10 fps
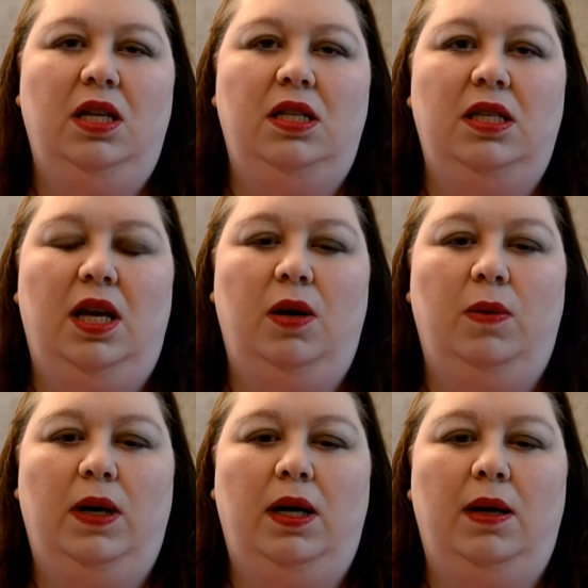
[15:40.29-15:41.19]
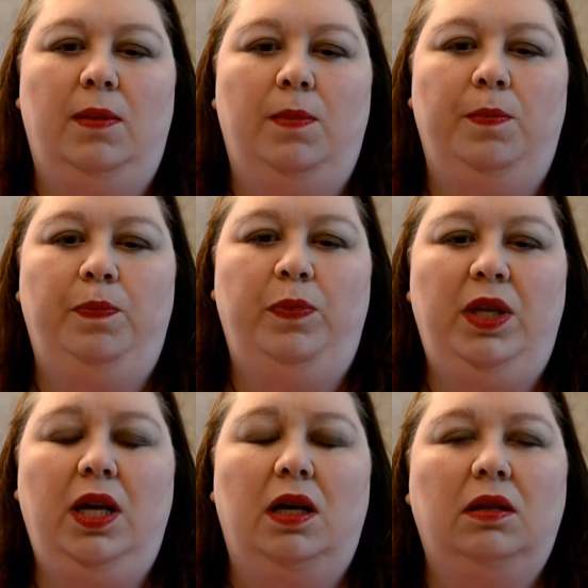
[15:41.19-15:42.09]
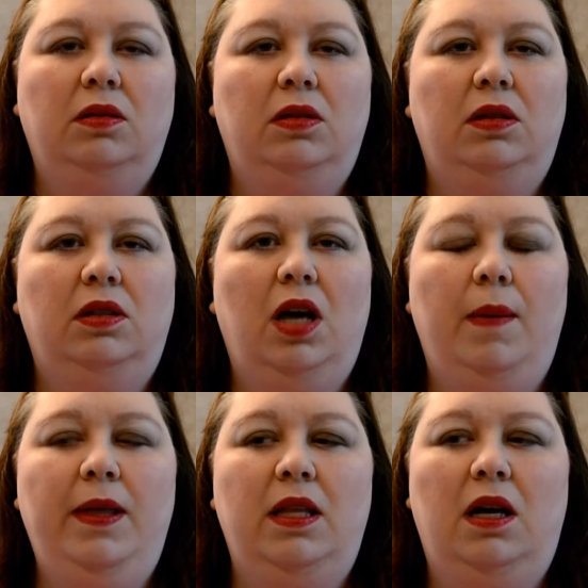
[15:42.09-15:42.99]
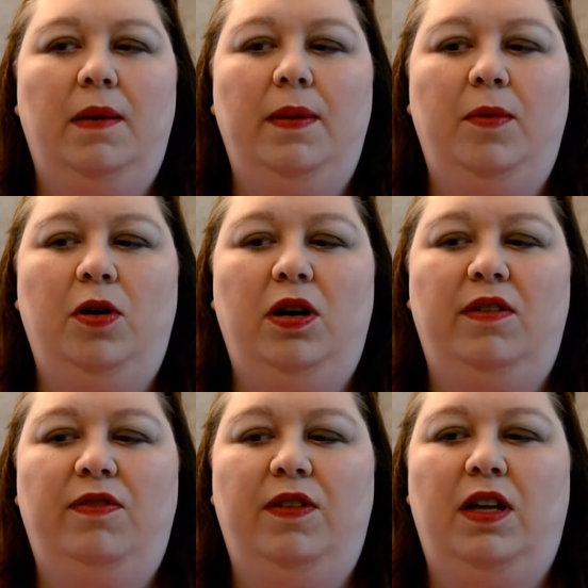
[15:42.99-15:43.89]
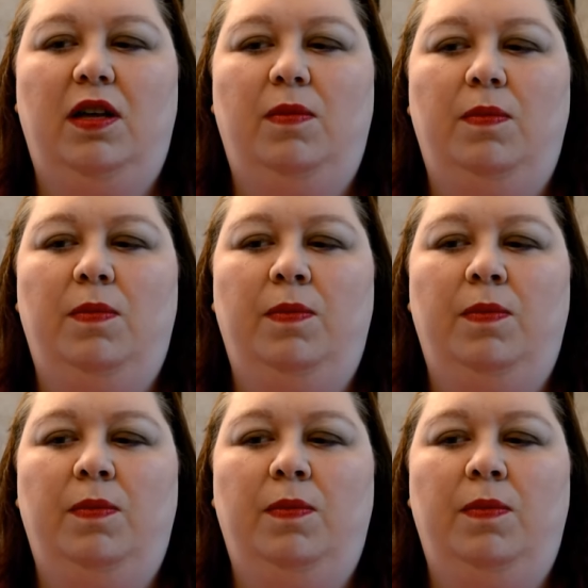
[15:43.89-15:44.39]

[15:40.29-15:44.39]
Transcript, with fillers: So, um, yeah. Comment in the comment bar if um,